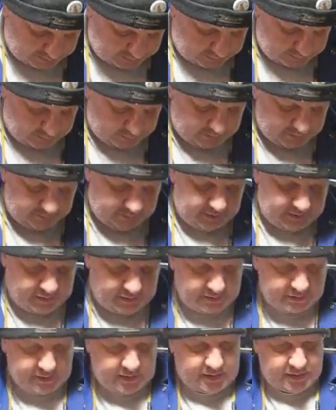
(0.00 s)
aren't quite right,
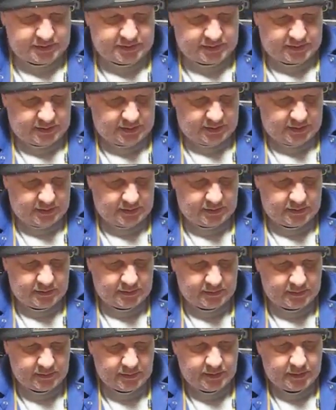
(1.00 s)
because there's the
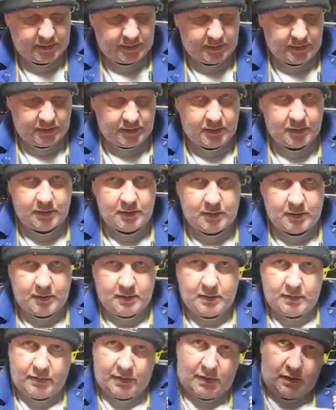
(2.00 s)

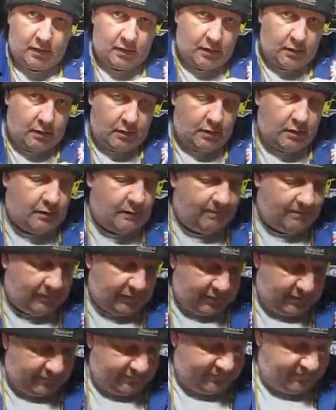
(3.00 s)
whole
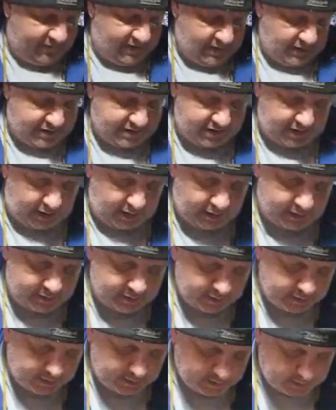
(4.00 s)
venting,
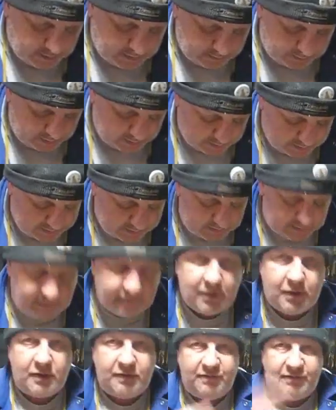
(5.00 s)
but I'm
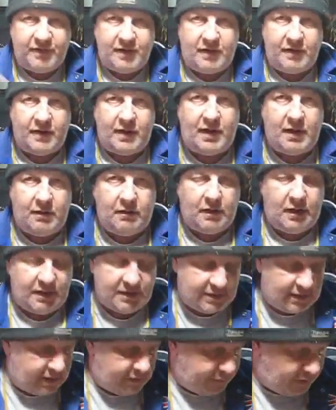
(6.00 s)
going to figure that out
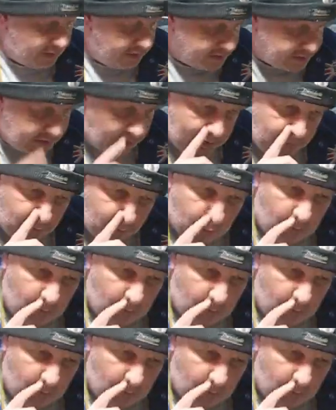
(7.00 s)
later now, because what